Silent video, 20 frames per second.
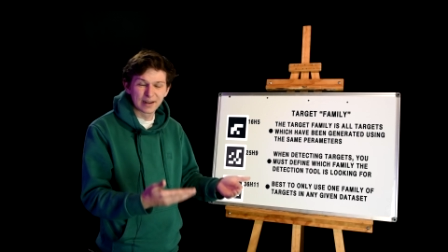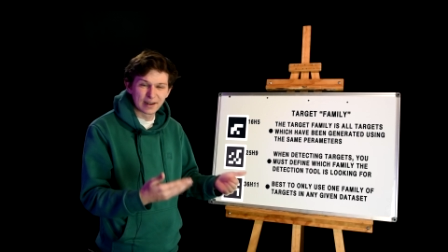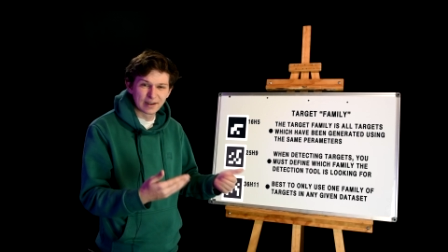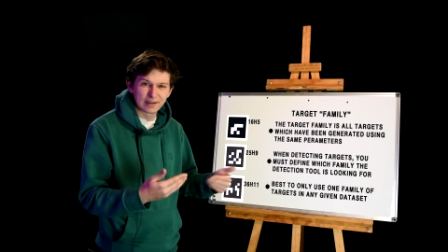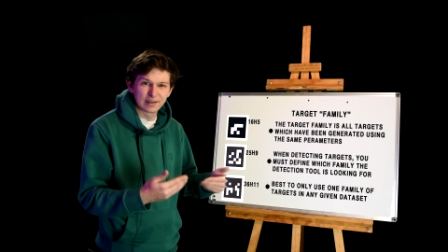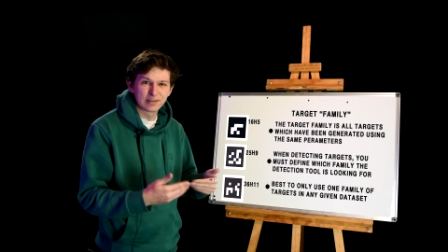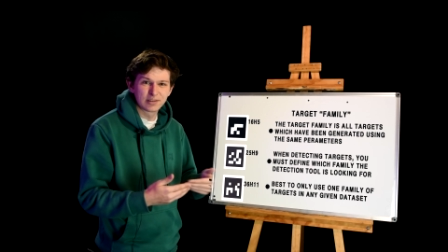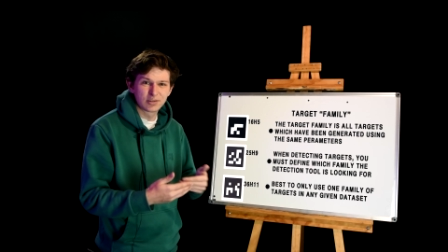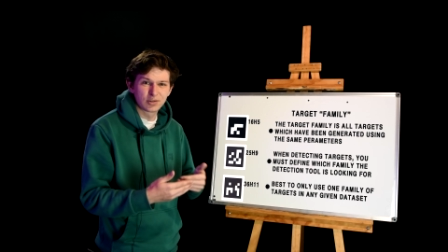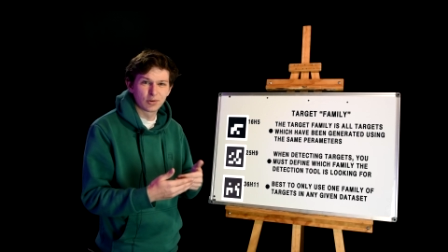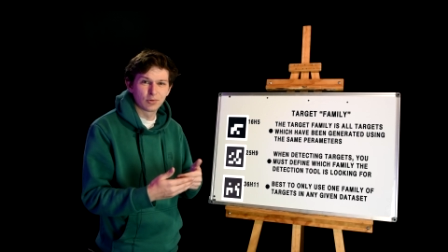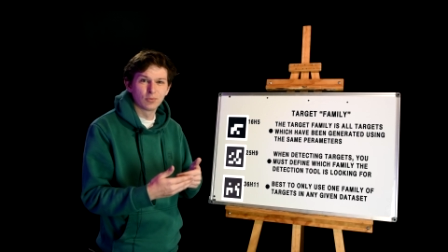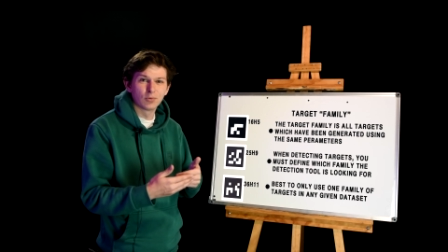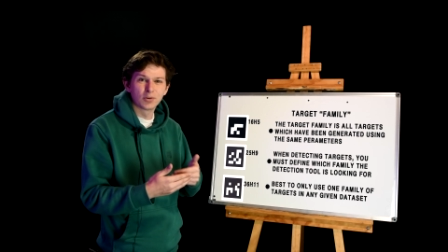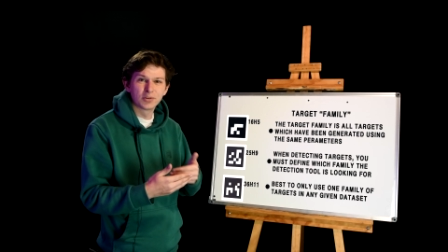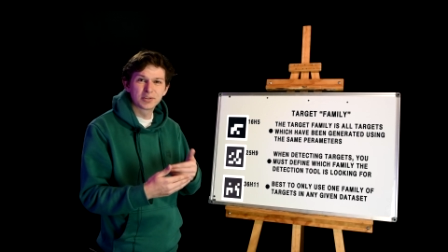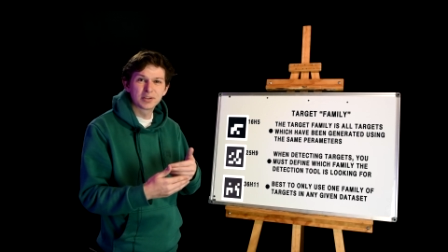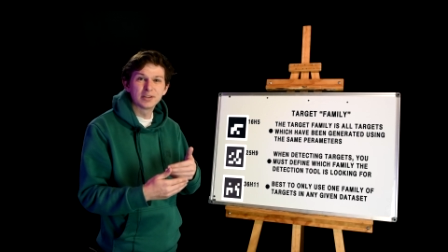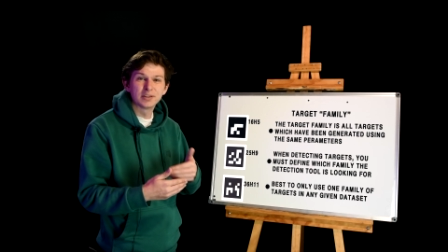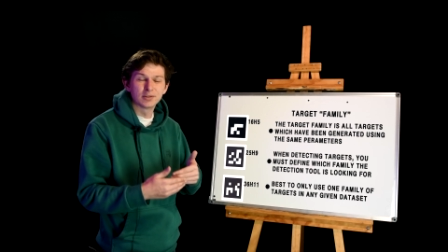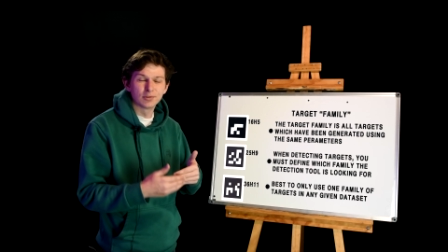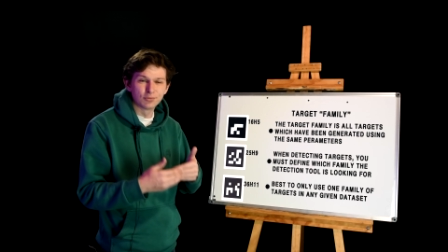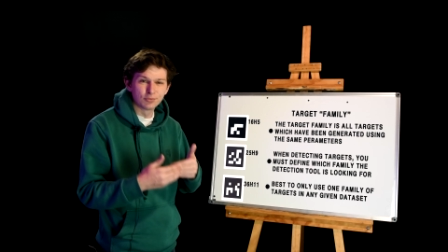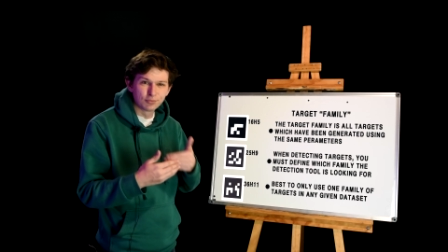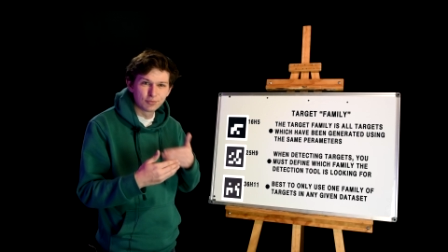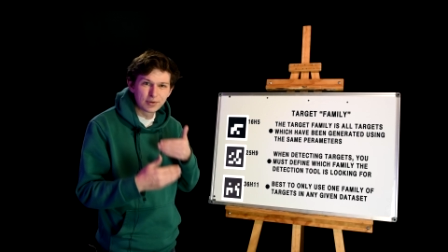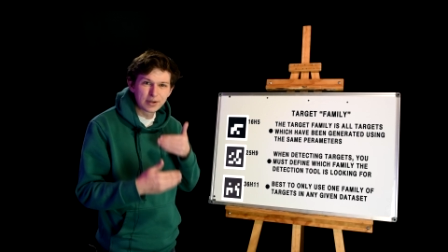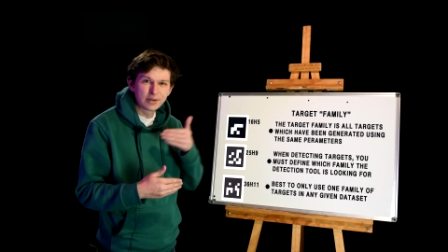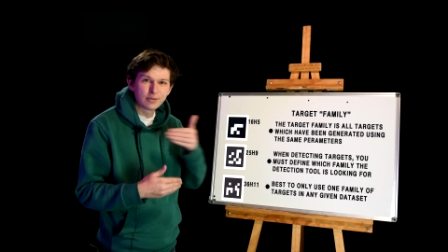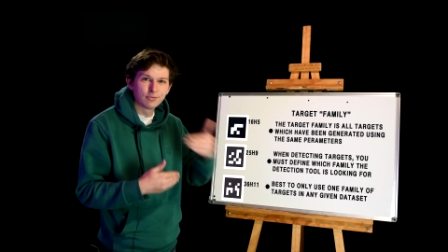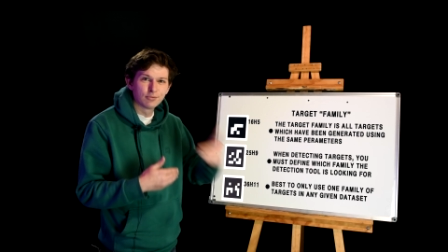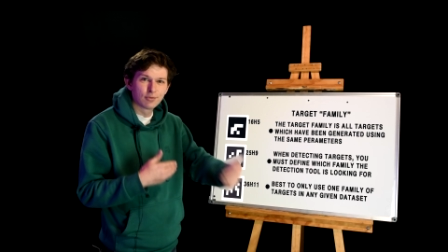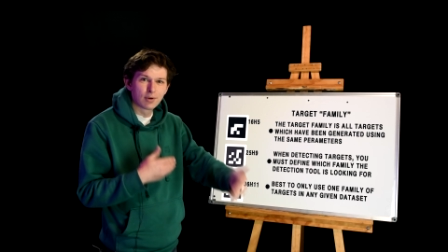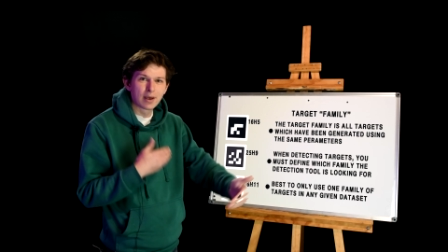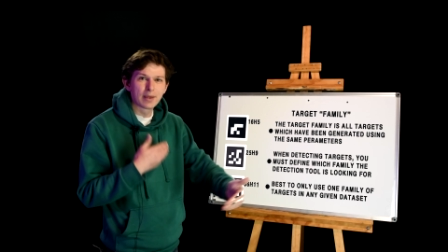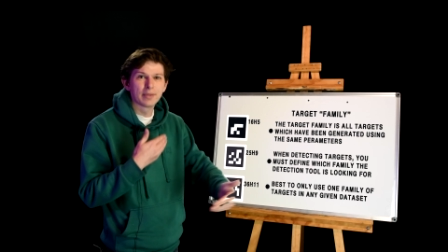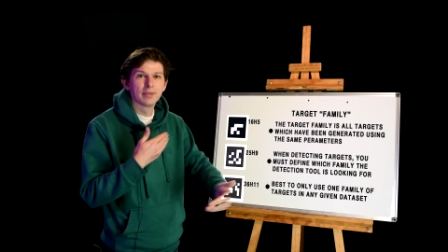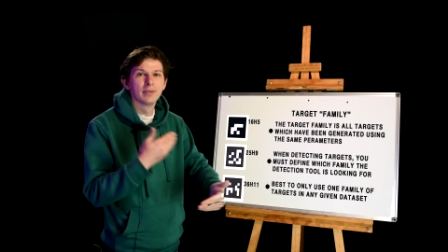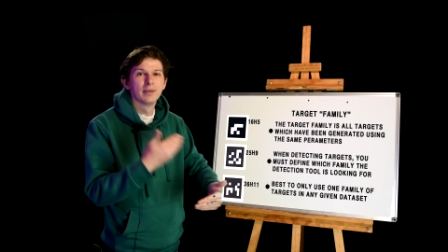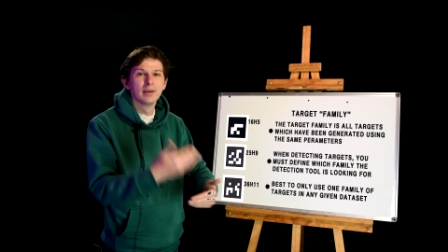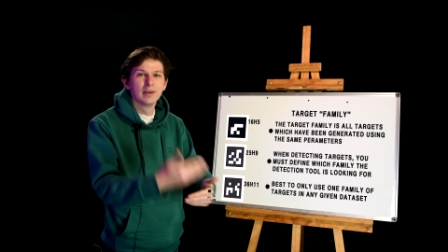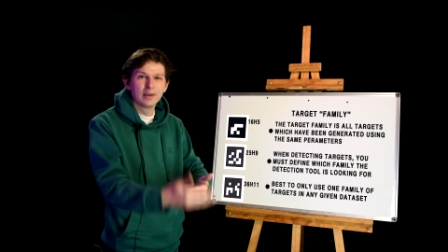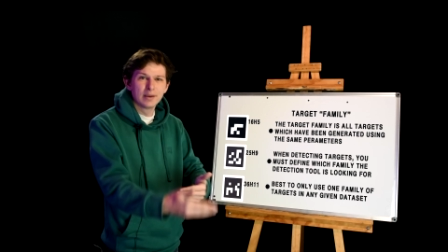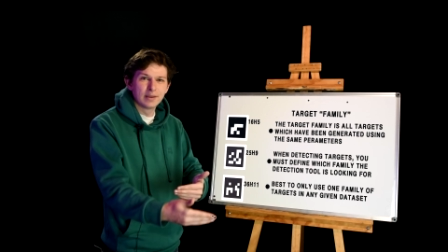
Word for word: unless you're wanting to rerun